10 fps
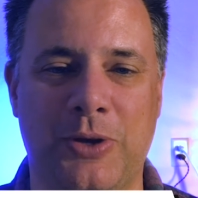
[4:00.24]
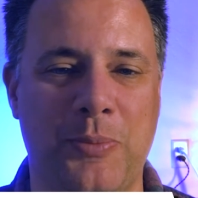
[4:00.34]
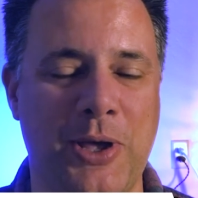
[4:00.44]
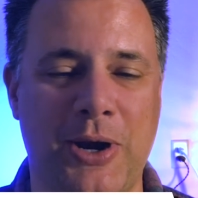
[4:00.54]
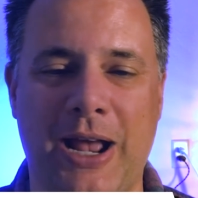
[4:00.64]

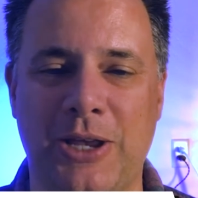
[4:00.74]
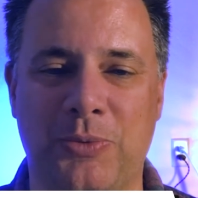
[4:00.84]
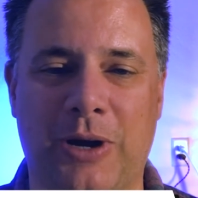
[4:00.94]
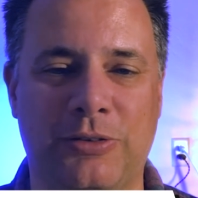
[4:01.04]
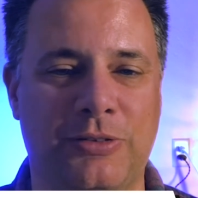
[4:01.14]
matter how you
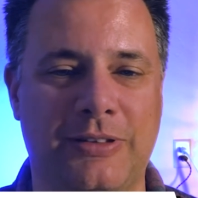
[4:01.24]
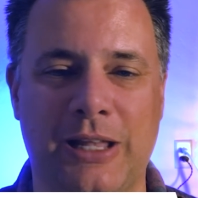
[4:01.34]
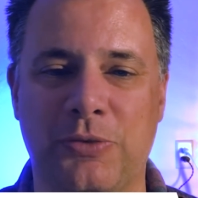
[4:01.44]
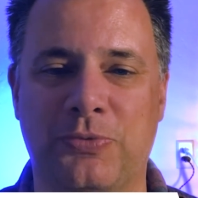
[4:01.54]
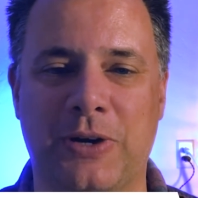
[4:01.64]
watch,
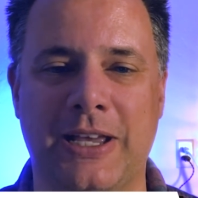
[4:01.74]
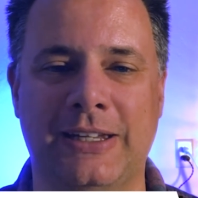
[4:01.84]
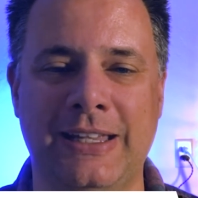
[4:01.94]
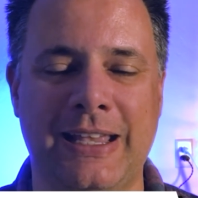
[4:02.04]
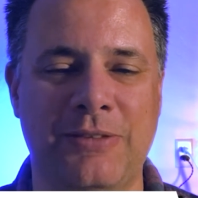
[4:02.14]
tell a
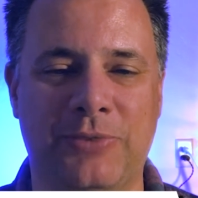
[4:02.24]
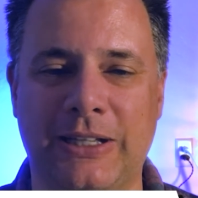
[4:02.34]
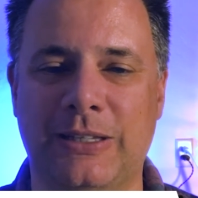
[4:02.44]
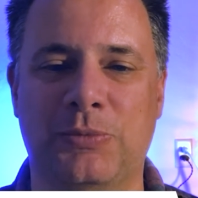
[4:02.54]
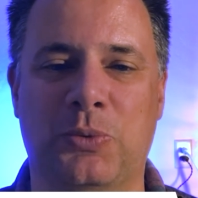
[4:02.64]
friend.
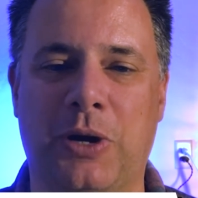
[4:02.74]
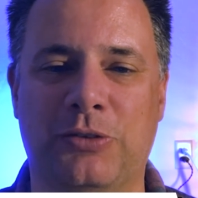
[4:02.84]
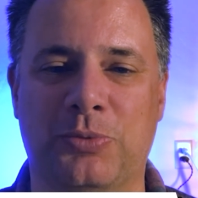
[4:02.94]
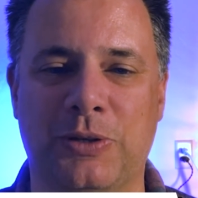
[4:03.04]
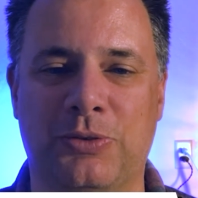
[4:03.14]
Invite them to
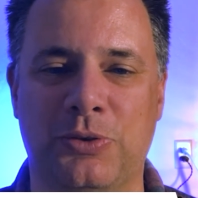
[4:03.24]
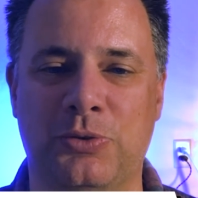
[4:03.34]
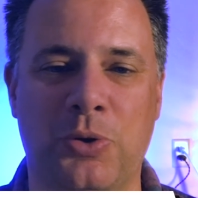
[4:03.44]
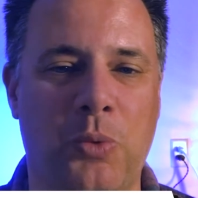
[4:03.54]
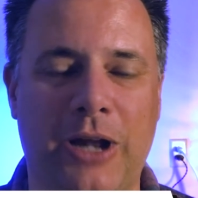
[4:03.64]
watch with you.
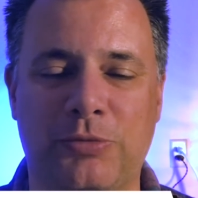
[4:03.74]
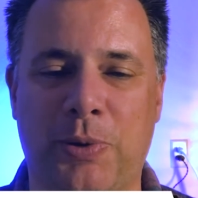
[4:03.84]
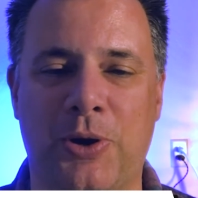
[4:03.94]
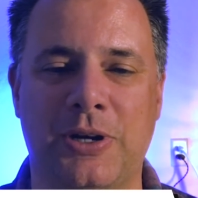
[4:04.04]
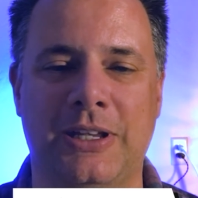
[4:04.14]
Do a watch
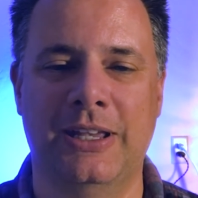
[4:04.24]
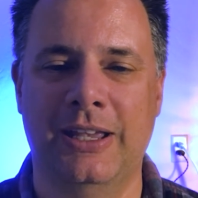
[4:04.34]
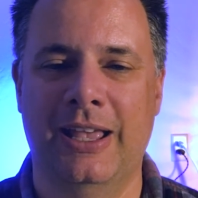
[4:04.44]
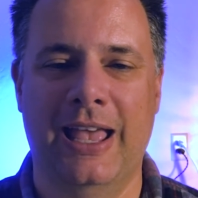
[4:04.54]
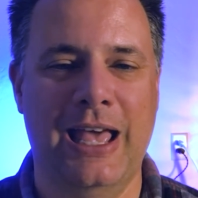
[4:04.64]
party.
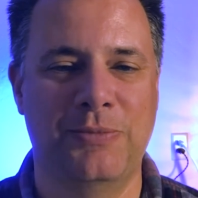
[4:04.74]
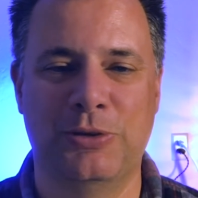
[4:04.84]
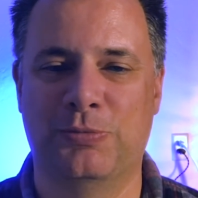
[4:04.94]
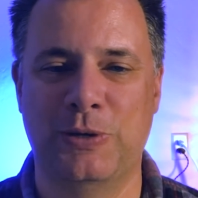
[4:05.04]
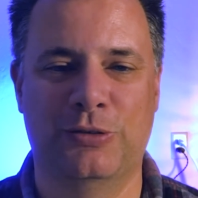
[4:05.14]
That'd
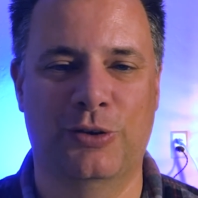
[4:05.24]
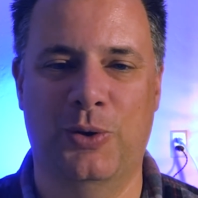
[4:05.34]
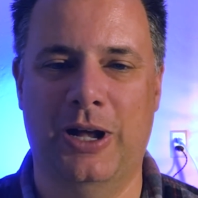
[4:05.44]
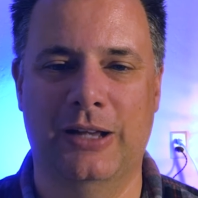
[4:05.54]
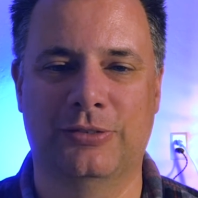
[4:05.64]
just be so
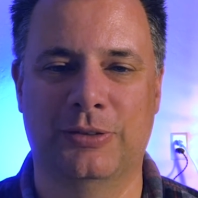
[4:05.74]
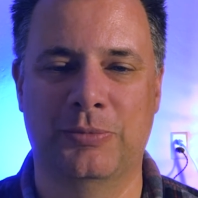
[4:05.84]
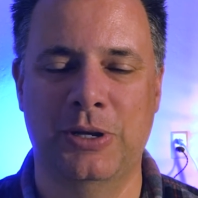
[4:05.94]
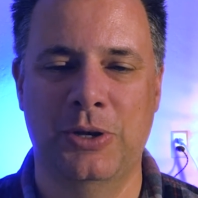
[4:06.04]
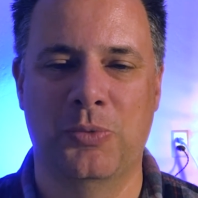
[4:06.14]

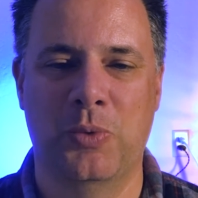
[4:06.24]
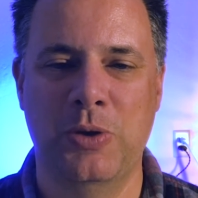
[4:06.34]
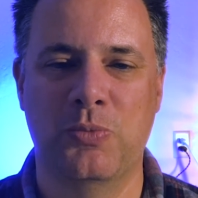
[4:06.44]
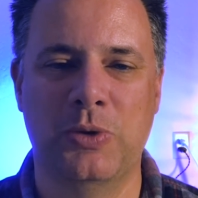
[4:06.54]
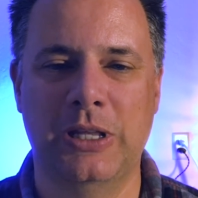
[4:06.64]
awesome. We
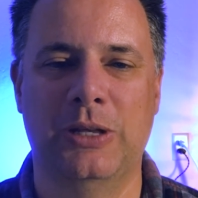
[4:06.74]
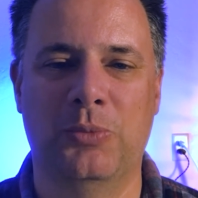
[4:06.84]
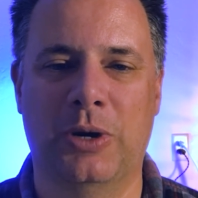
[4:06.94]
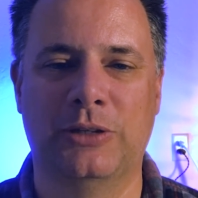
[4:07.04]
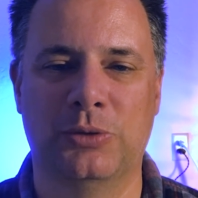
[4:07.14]
really
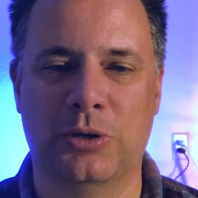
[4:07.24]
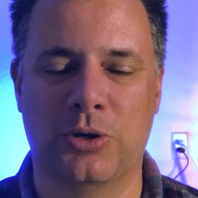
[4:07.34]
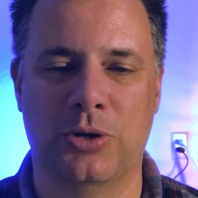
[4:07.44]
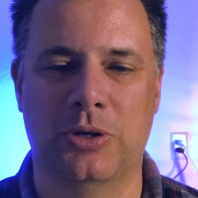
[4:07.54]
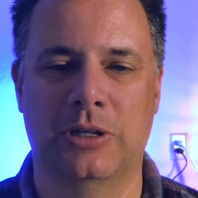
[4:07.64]
want to
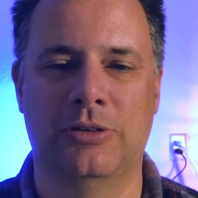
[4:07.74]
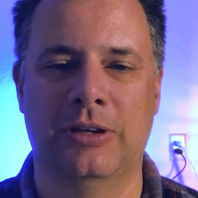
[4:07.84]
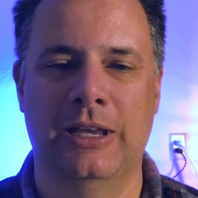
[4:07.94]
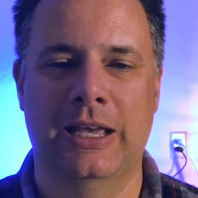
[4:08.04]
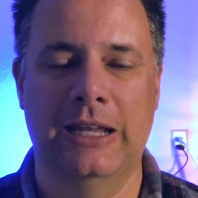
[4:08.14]
encourage
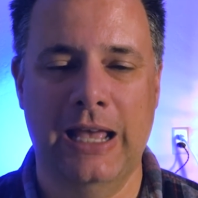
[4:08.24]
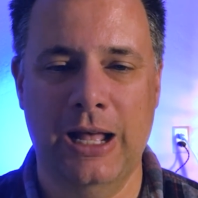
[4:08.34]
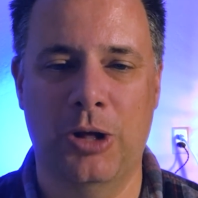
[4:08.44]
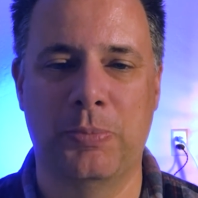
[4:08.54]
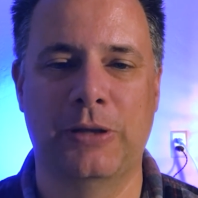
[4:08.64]
and
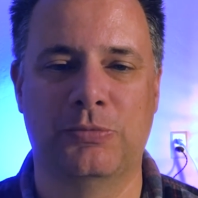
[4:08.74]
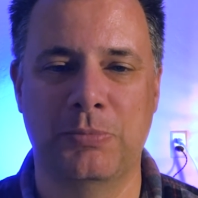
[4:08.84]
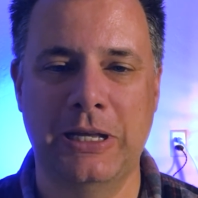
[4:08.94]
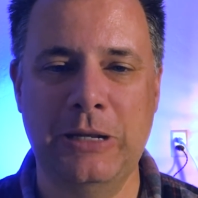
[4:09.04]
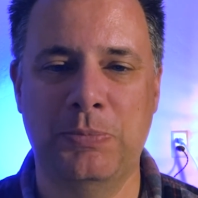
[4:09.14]
help as
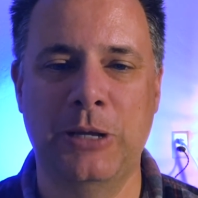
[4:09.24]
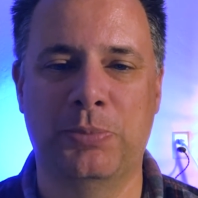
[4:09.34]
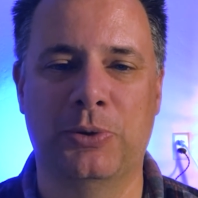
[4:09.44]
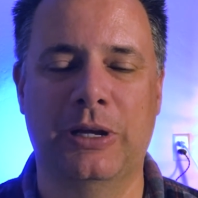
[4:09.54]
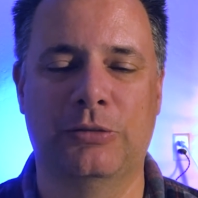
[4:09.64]
many
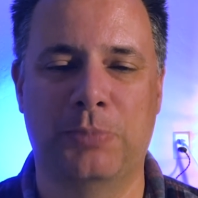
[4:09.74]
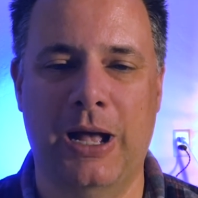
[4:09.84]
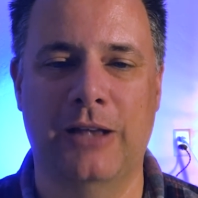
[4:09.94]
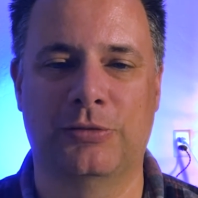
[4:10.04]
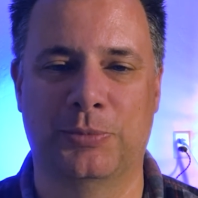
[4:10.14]
people as
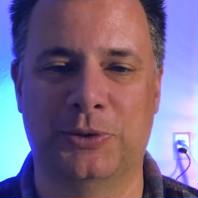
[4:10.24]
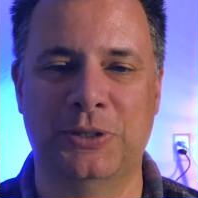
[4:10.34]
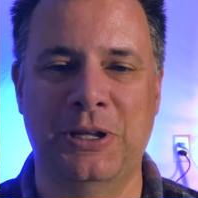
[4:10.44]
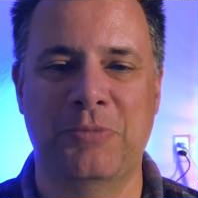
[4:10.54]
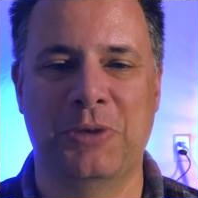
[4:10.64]
possible
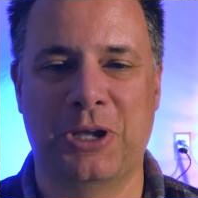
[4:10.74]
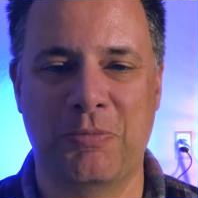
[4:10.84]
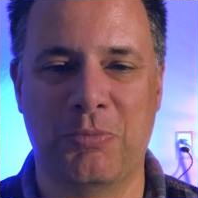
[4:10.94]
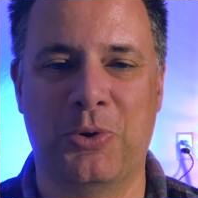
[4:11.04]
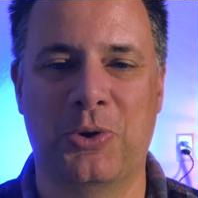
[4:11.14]

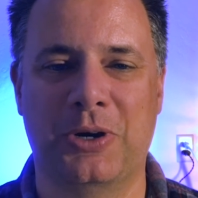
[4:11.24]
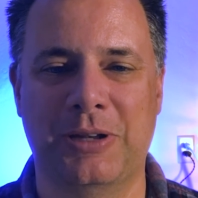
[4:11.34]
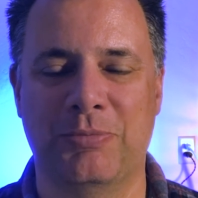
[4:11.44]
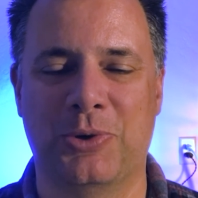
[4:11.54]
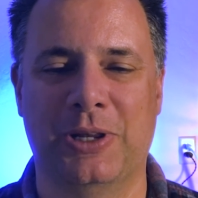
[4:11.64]
become more
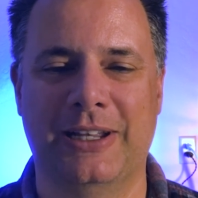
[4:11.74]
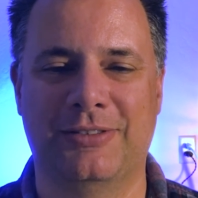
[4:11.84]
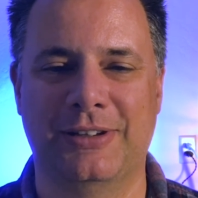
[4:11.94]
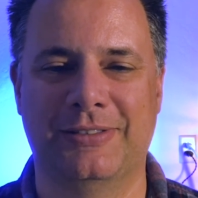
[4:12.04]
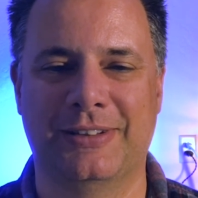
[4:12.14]
and more like
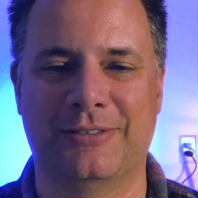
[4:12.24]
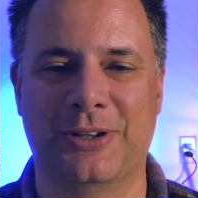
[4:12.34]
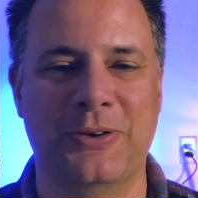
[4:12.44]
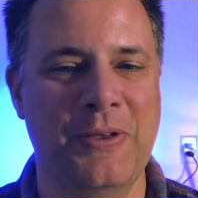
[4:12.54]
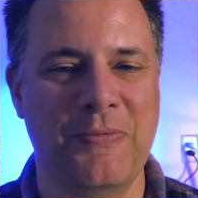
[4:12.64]
Jesus.
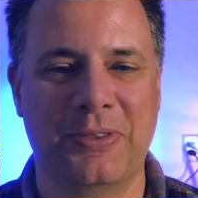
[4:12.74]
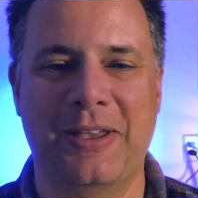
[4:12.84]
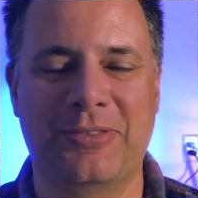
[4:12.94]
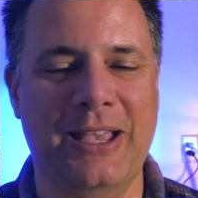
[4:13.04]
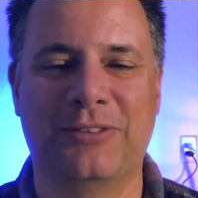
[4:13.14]
So,
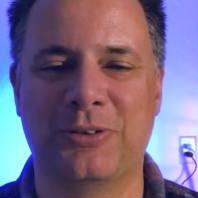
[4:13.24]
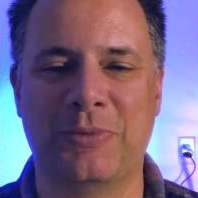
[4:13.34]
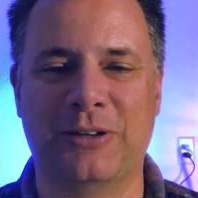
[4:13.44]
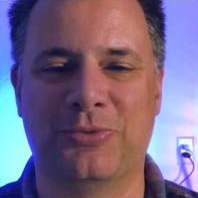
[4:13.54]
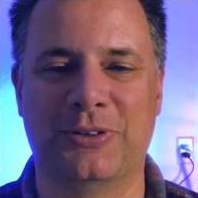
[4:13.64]
man, thanks so
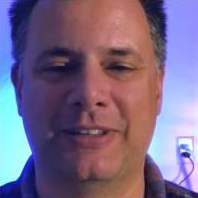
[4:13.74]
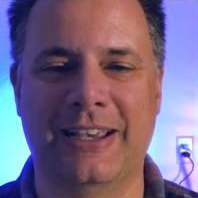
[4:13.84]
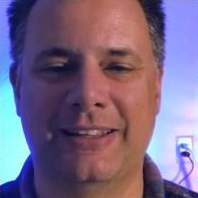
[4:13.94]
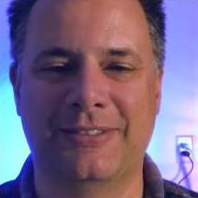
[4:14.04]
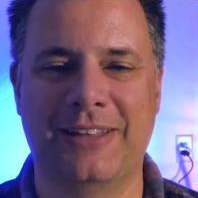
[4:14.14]
much for
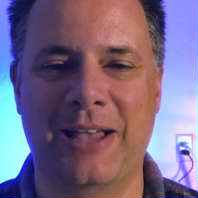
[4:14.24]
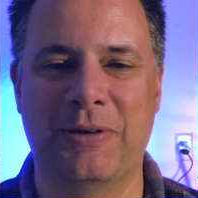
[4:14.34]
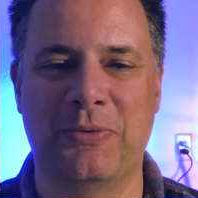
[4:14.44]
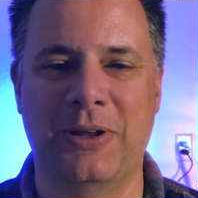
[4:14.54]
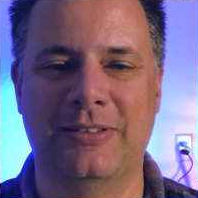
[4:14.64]
taking this time
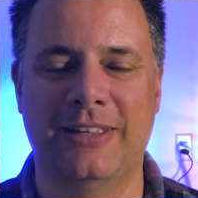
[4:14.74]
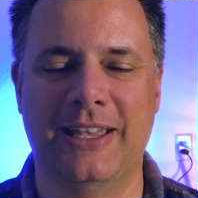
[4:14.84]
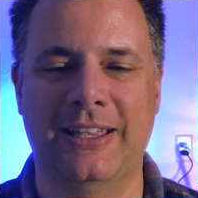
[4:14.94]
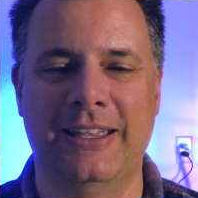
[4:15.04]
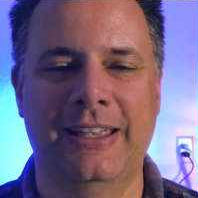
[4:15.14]
on
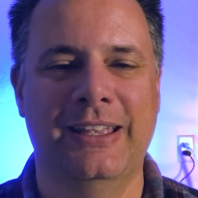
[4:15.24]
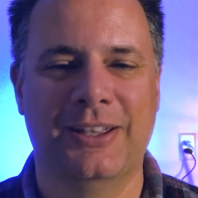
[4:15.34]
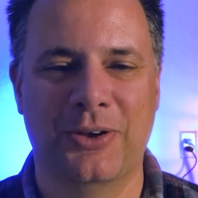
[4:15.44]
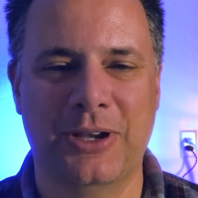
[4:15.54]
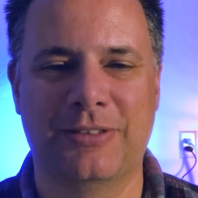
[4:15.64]
Wednesday.
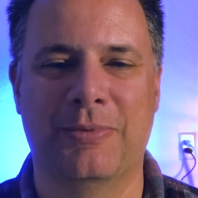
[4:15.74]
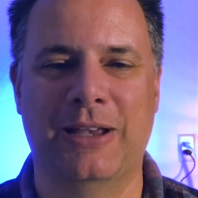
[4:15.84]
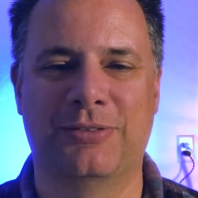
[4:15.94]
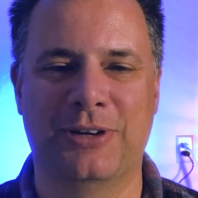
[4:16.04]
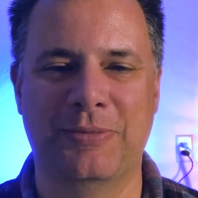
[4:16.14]
Go get some
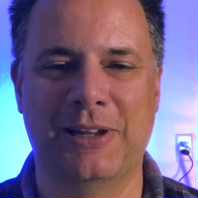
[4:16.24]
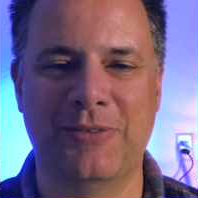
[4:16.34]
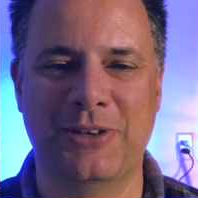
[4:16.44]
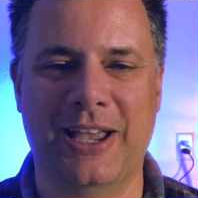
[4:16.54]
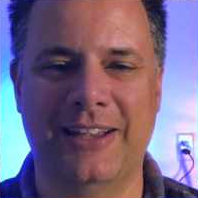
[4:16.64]
ice cream. I
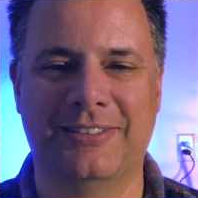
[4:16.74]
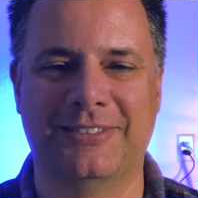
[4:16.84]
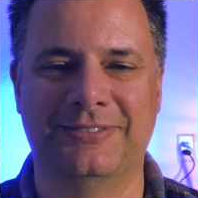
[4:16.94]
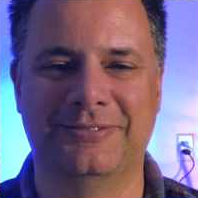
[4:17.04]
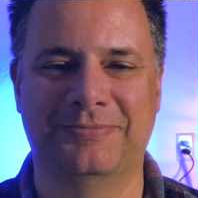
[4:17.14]
love you guys.
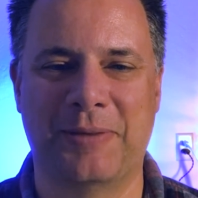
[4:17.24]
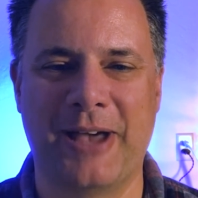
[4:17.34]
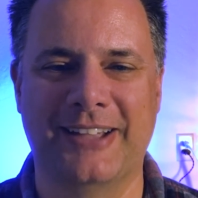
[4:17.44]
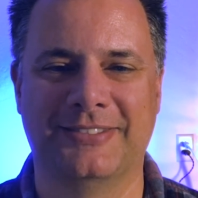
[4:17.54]
Bye-bye.